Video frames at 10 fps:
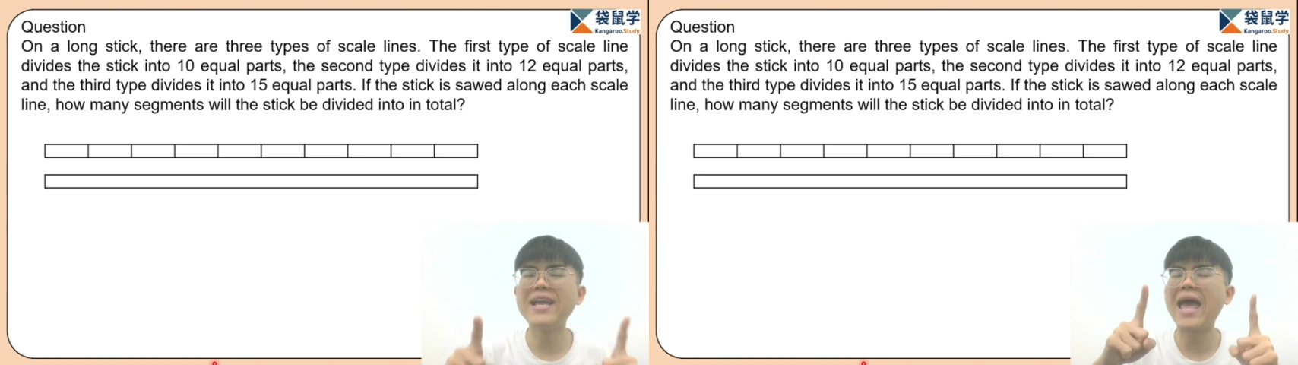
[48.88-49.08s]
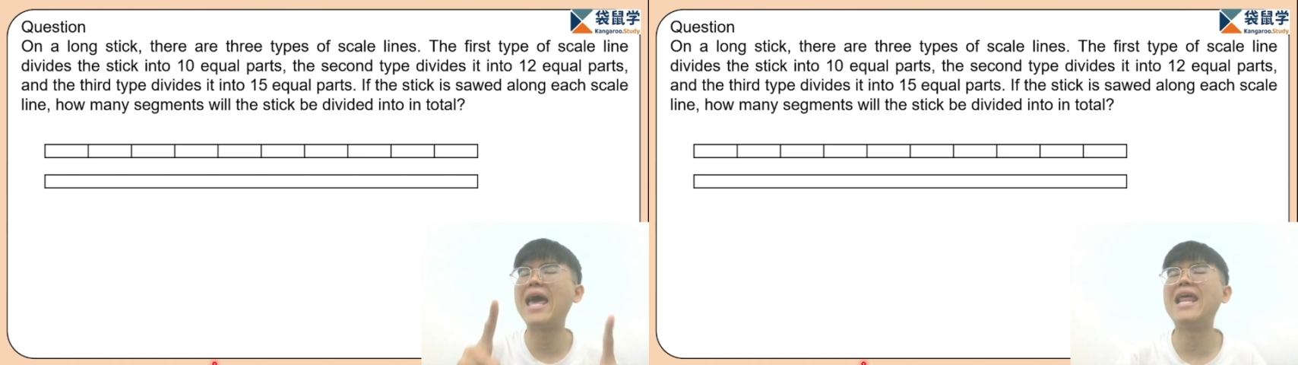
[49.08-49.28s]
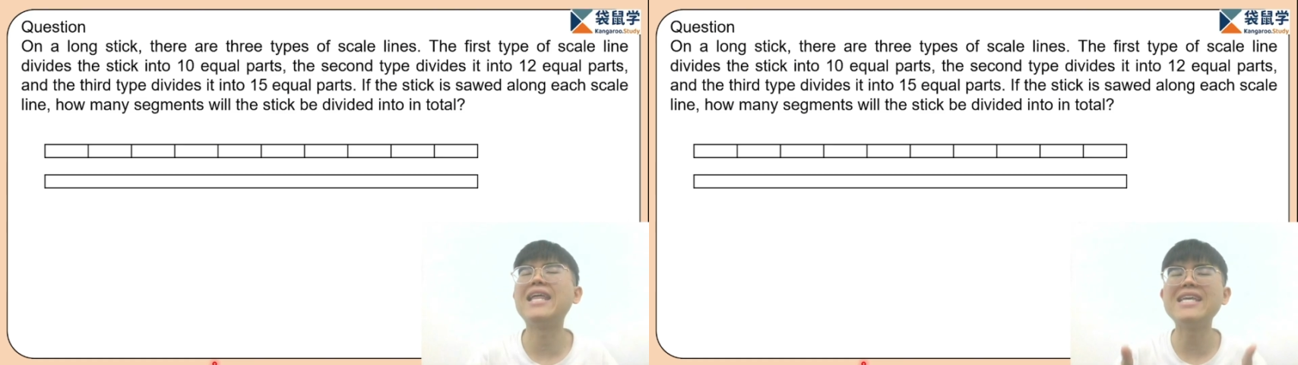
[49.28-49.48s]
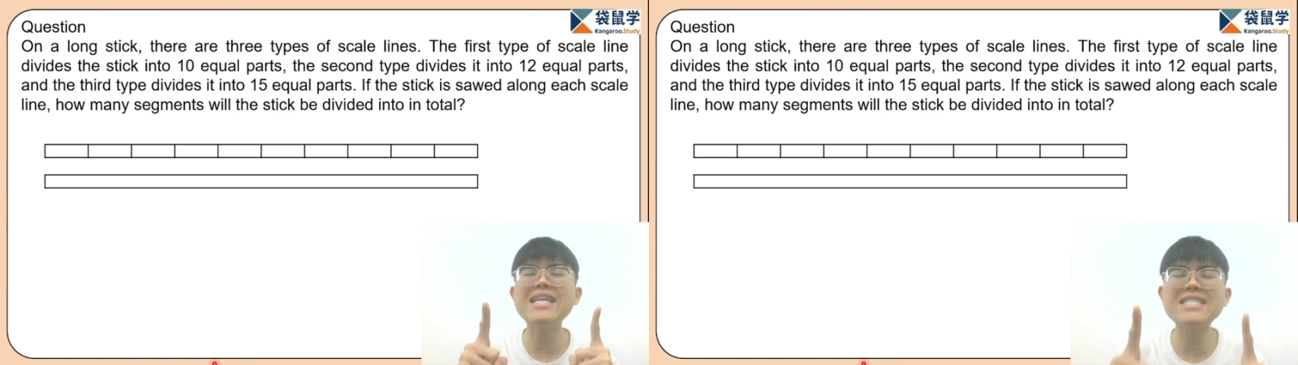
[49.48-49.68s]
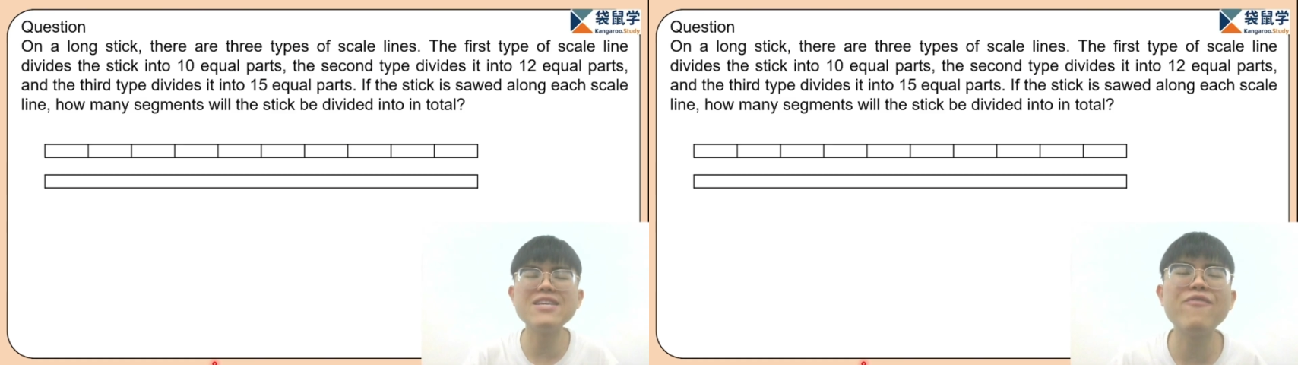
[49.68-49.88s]
and then
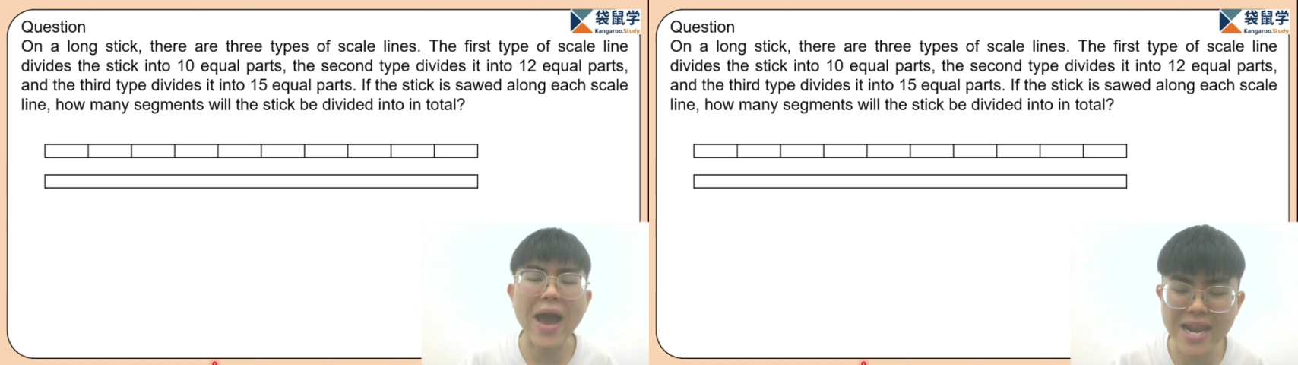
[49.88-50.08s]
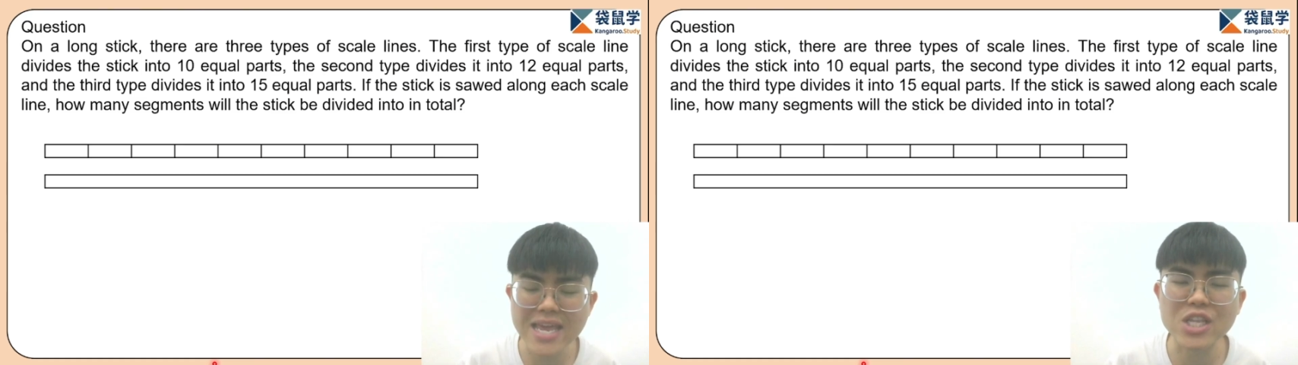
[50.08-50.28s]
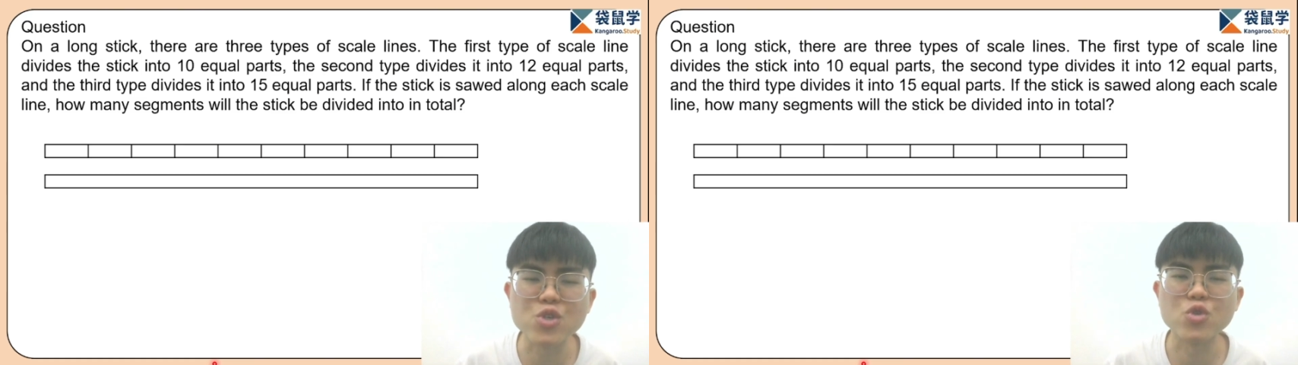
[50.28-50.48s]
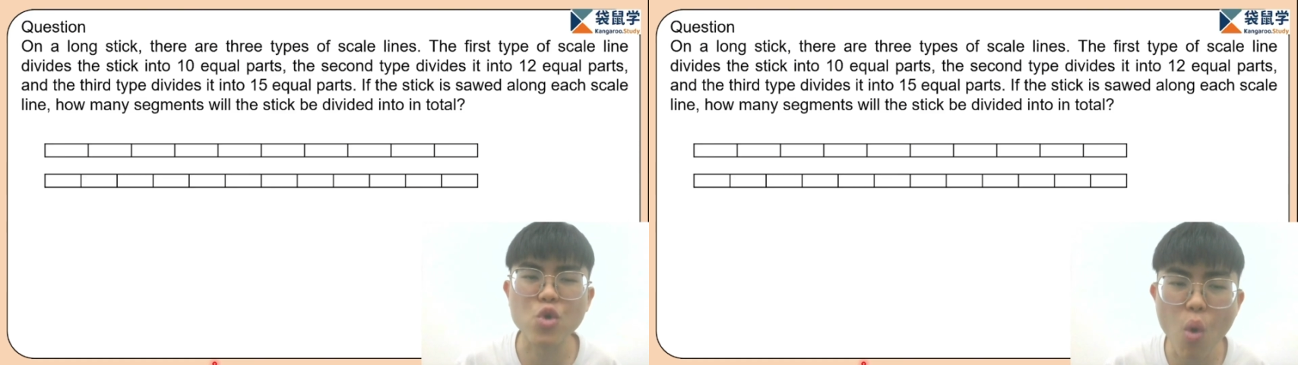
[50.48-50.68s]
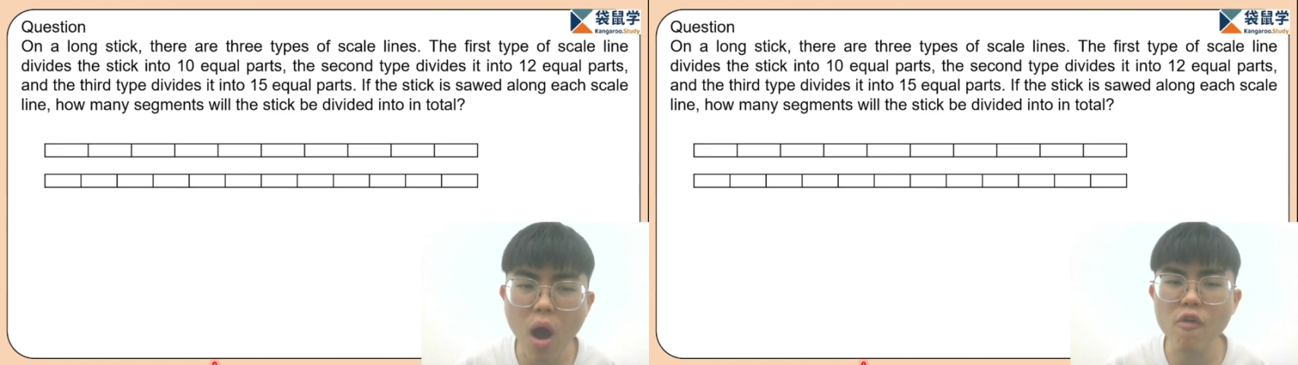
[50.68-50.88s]
it is divided into
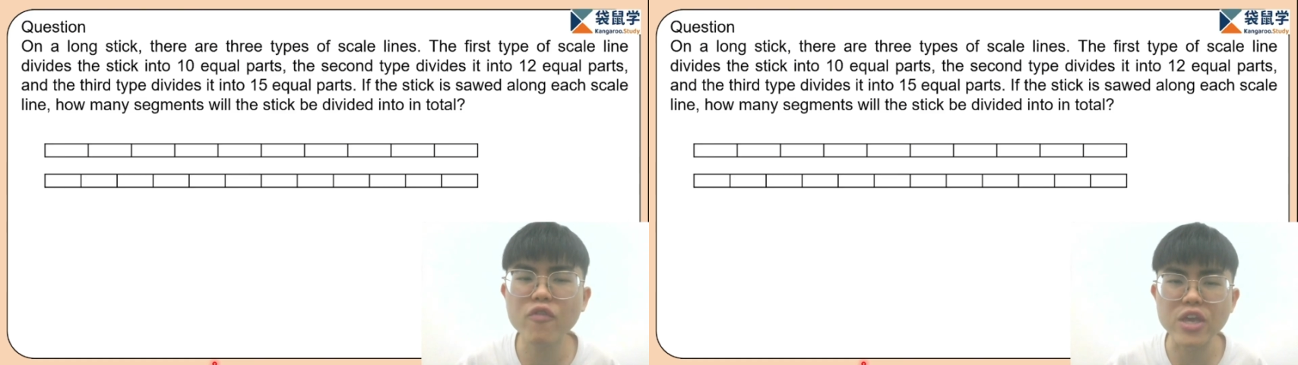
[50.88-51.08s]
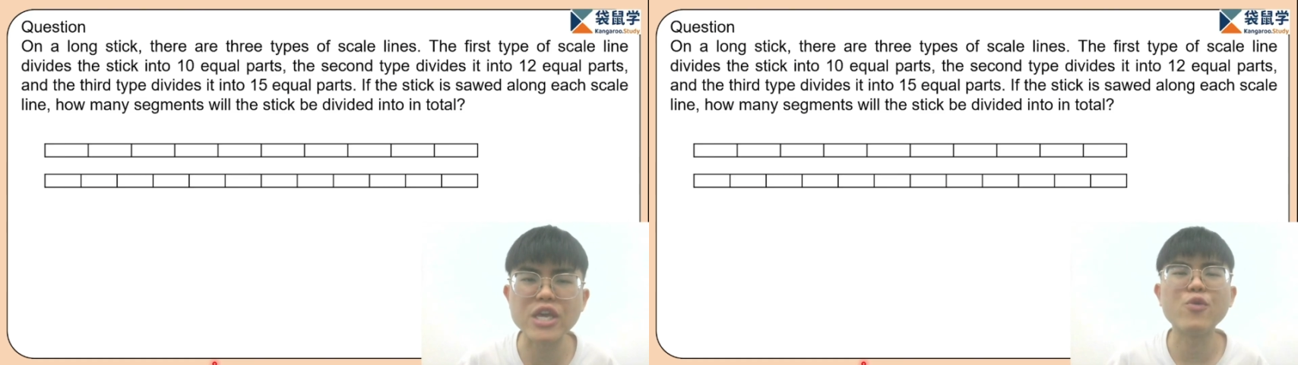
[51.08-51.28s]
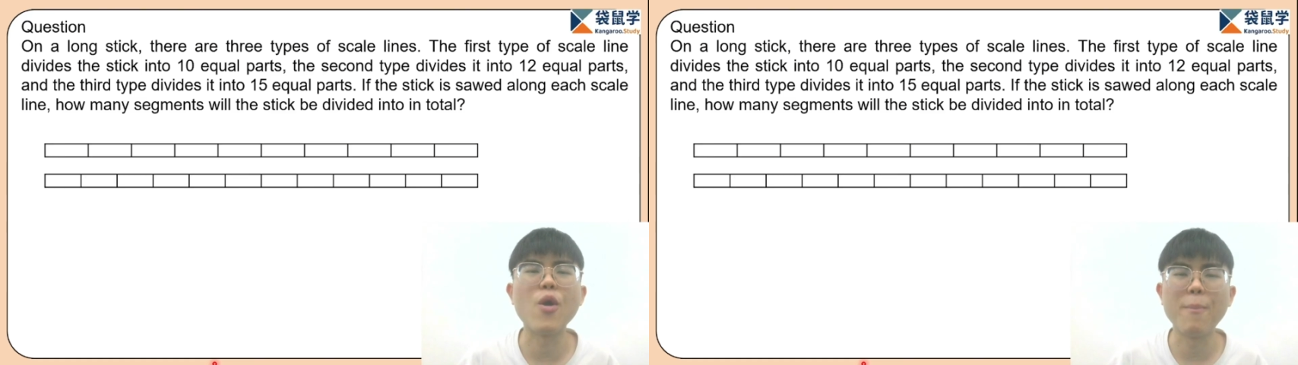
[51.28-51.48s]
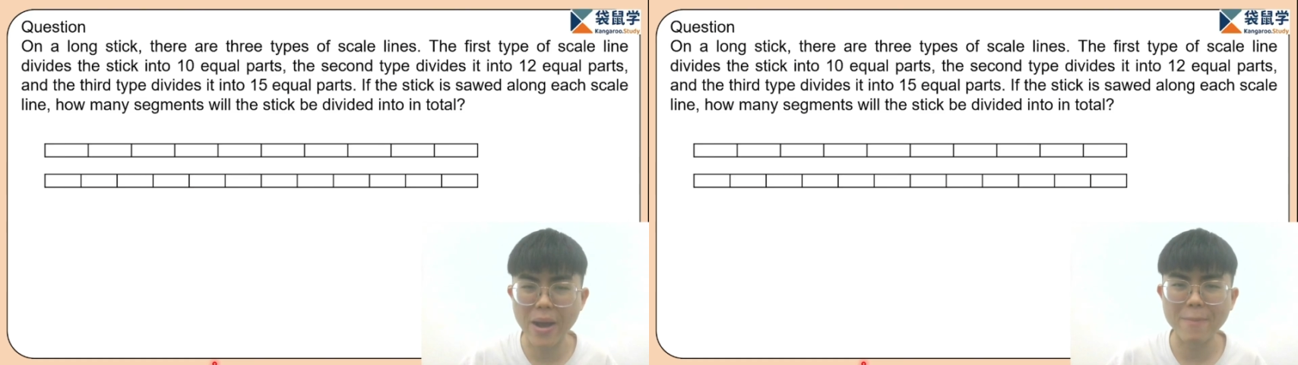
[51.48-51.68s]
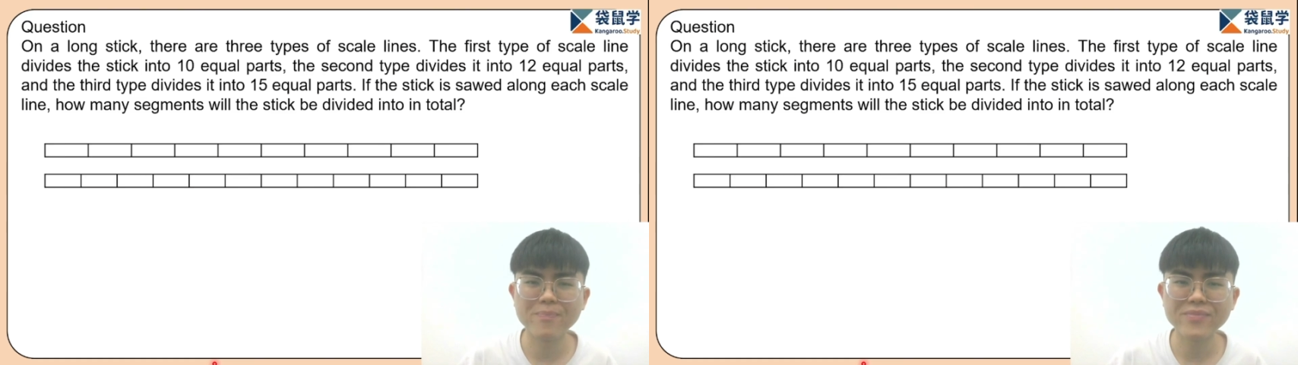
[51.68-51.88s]
12 equal
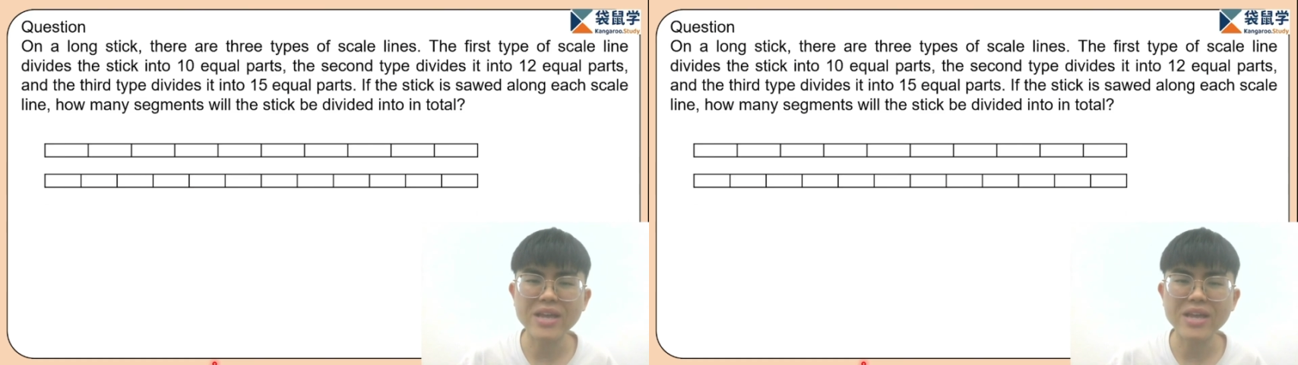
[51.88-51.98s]
parts.